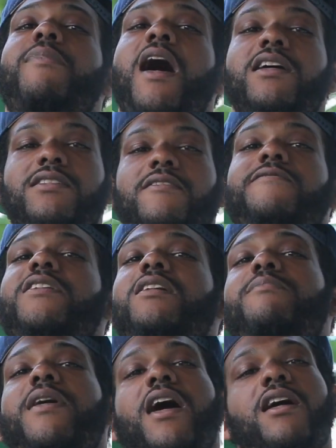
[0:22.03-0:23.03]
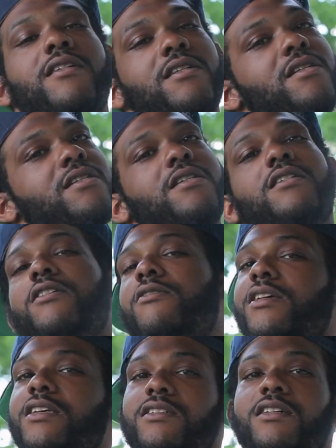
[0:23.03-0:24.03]
positive feedback,
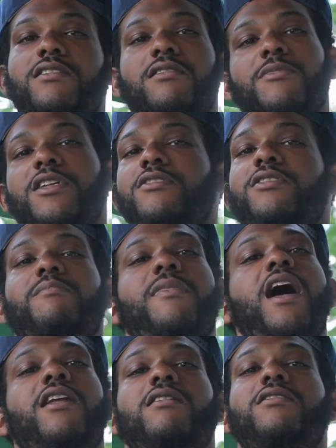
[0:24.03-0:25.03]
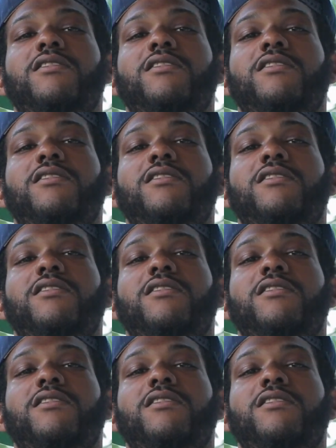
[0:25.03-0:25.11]
criticism. It doesn't matter.